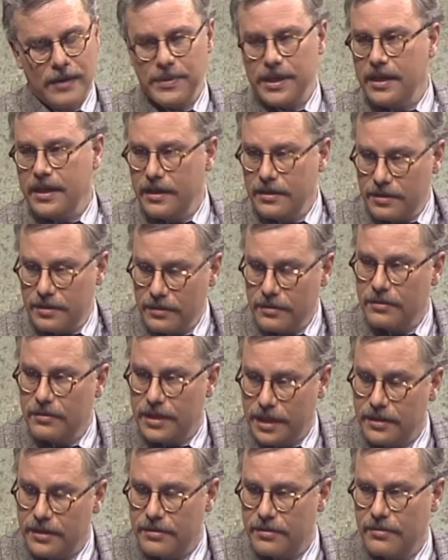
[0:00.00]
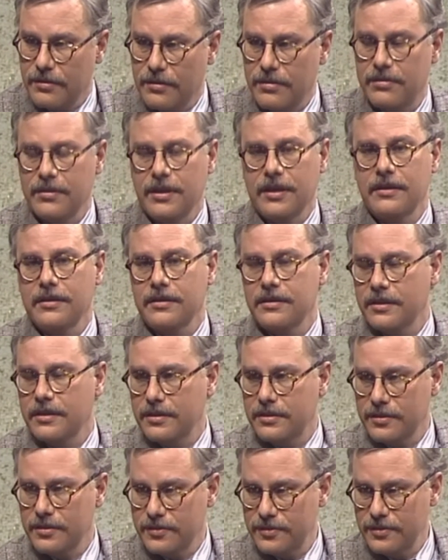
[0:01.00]
I began to look into the thing
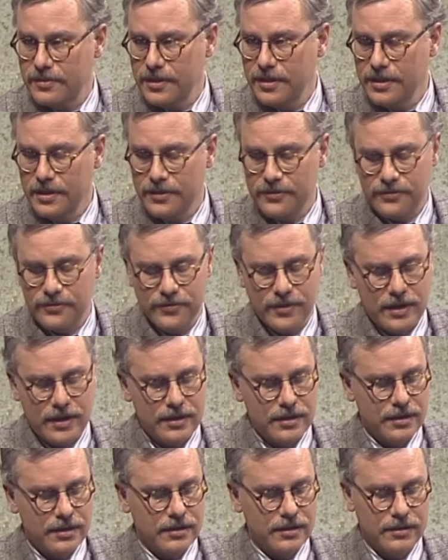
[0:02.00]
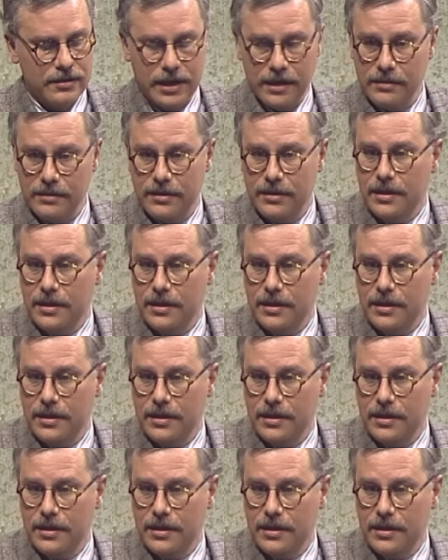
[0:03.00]
uh, to see if uh,